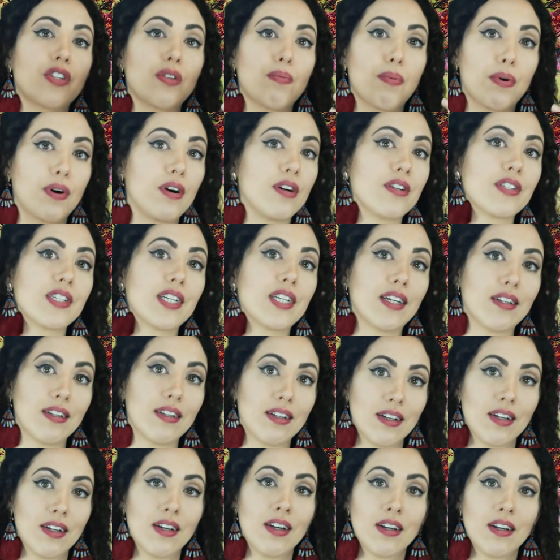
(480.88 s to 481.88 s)
the
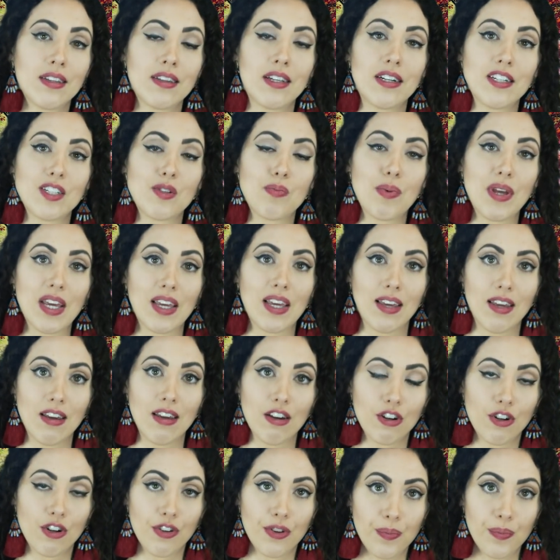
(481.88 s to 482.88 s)
person that is being
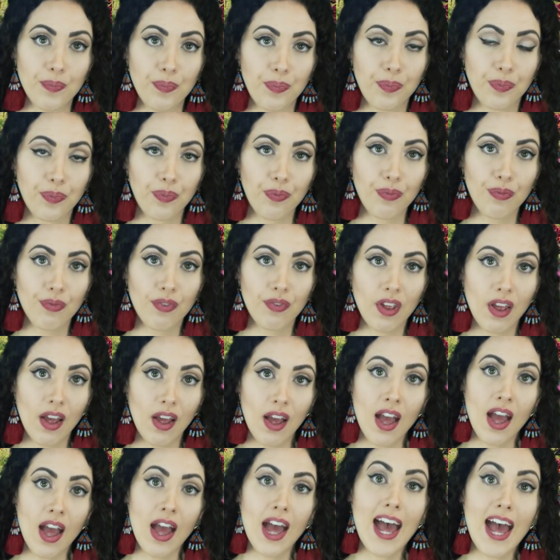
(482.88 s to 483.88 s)
healed.
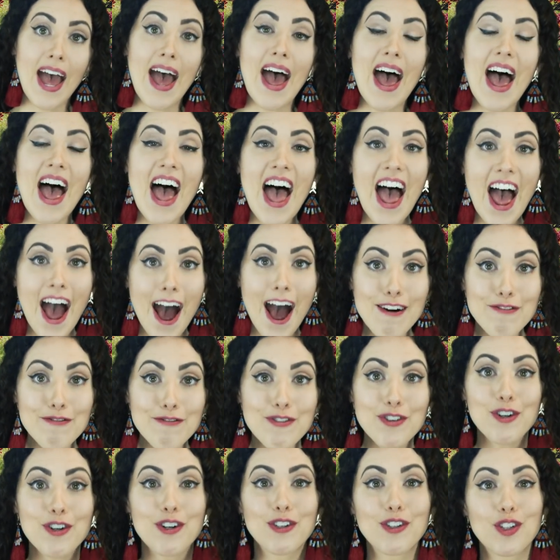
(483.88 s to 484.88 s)

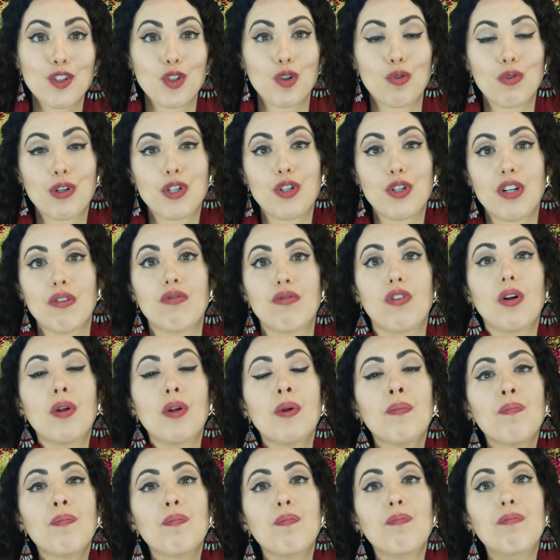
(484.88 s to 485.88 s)
After a soul retrieval,
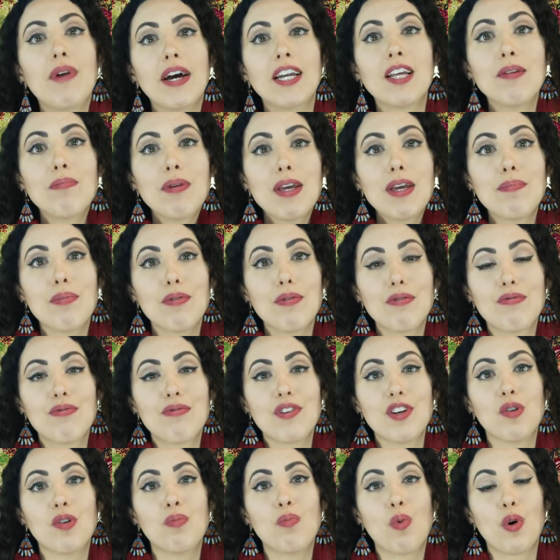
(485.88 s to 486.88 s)
many people
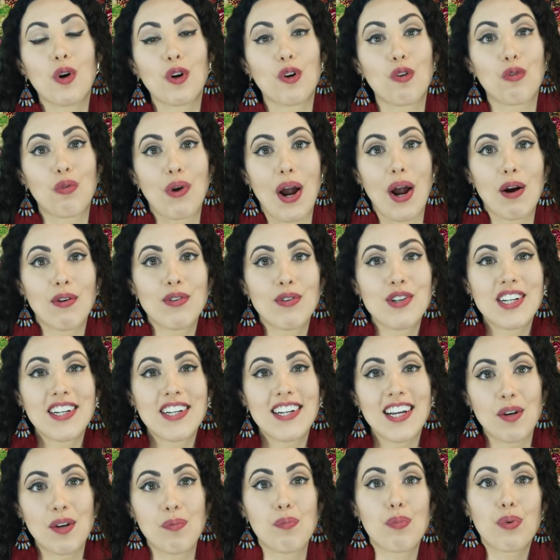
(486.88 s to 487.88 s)
feel more grounded
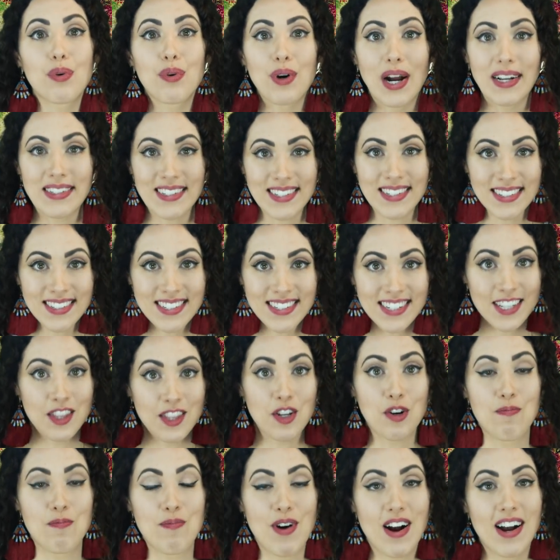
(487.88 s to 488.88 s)
and present in
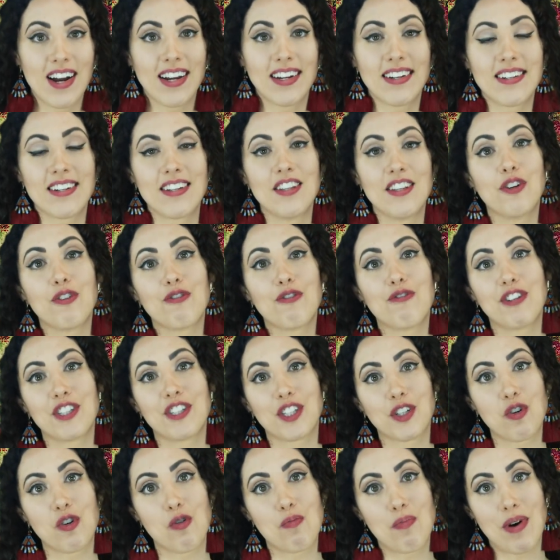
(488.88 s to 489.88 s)
their mind and their
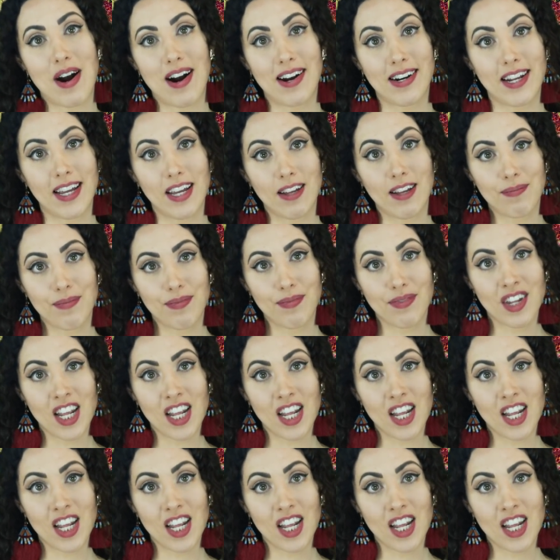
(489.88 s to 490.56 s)
physical body.